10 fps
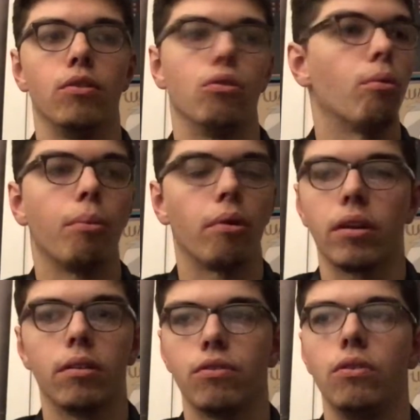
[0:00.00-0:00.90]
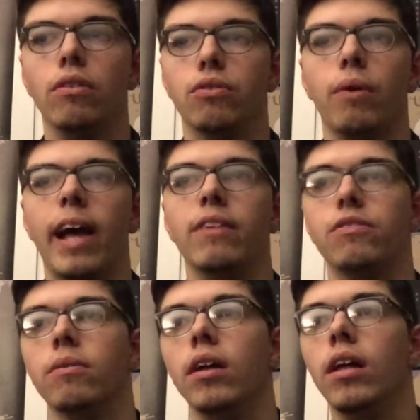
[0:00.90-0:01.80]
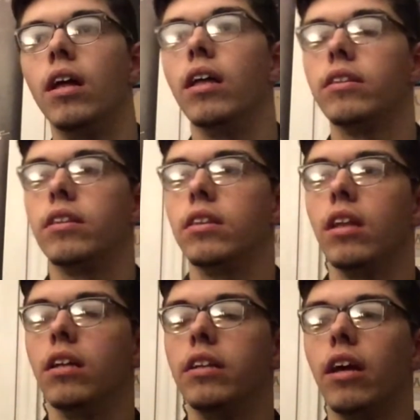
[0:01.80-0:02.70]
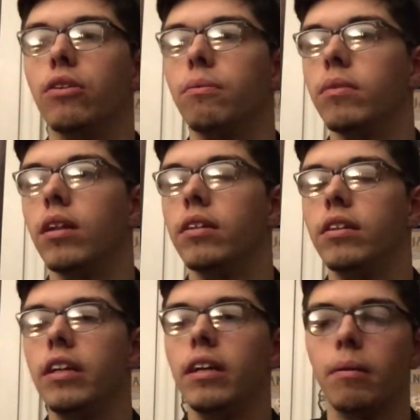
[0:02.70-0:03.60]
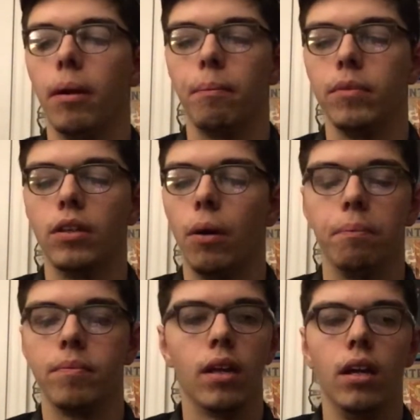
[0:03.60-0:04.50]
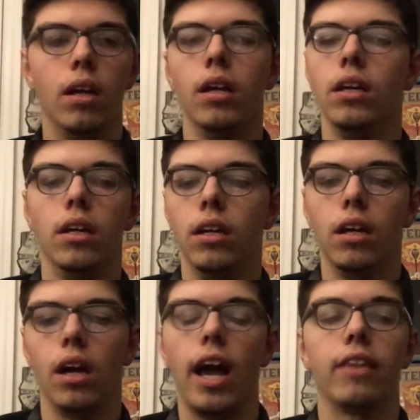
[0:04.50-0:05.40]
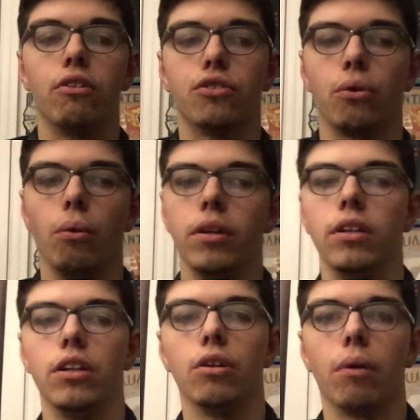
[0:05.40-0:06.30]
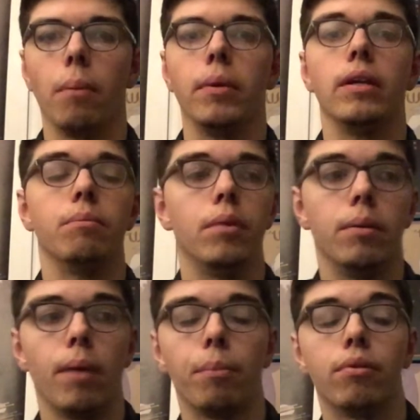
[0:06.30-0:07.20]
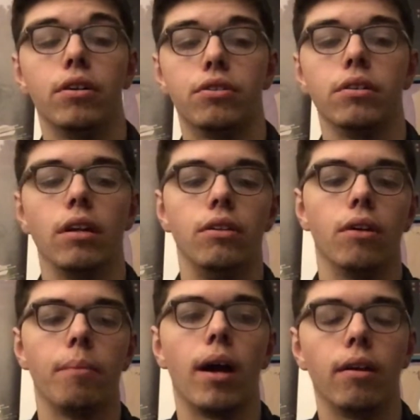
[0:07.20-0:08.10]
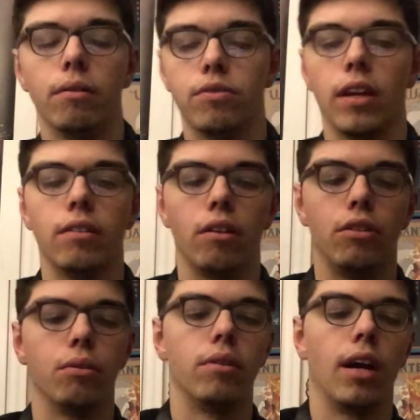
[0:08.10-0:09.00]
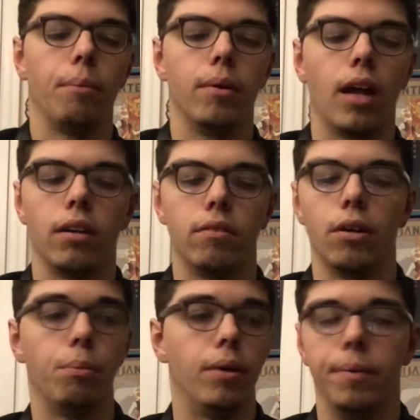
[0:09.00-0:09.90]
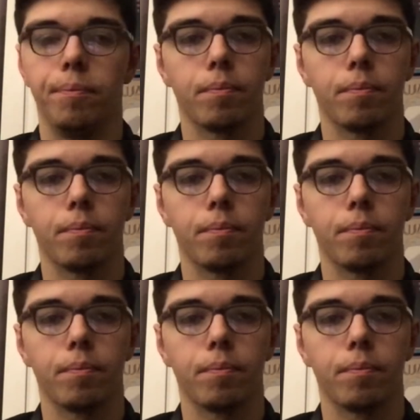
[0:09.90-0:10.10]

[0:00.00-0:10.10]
normal students, who has the other, you know, at their school. You know what I mean, but I'm pretty sure they do. I'm not saying they do or not, but I don't know. But